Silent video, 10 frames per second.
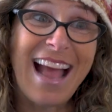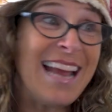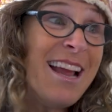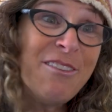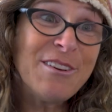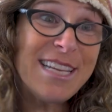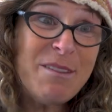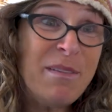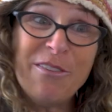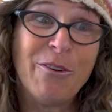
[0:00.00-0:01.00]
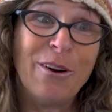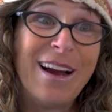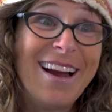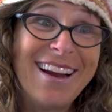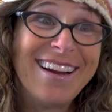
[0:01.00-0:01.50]
I never did
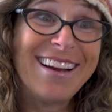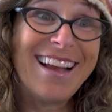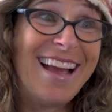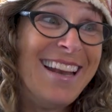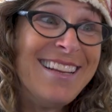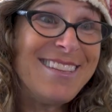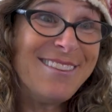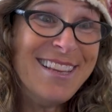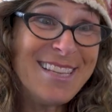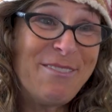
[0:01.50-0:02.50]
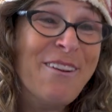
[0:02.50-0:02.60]
before. I didn't do this